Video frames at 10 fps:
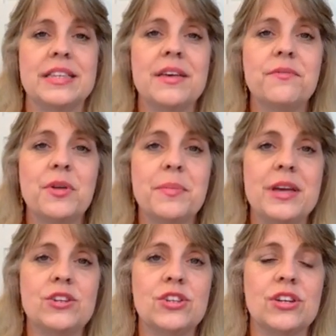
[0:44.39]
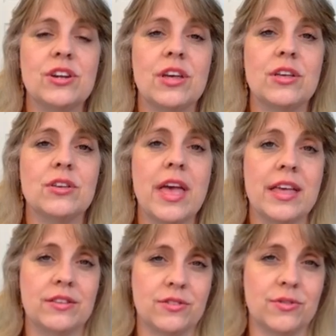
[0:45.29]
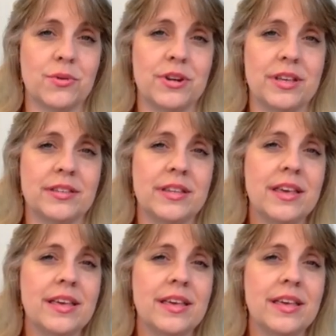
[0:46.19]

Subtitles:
inflammation and soreness,